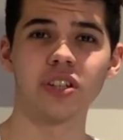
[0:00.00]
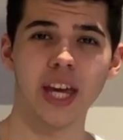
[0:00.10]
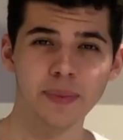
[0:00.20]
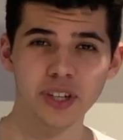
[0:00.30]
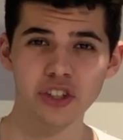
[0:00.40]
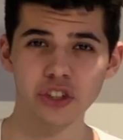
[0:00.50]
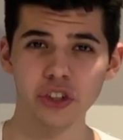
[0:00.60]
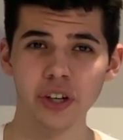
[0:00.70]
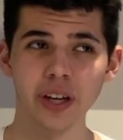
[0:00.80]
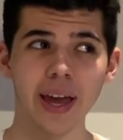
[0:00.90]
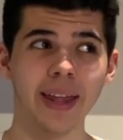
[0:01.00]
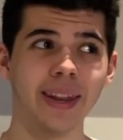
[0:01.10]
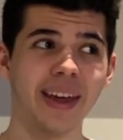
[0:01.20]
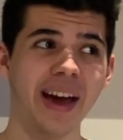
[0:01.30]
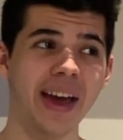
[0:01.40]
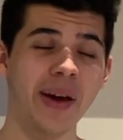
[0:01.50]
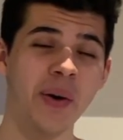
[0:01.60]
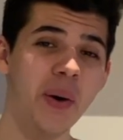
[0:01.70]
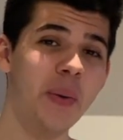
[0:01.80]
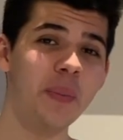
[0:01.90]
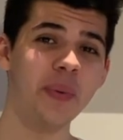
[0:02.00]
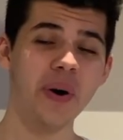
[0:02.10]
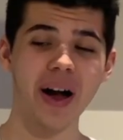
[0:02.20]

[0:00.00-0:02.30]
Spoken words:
games engineering and I hope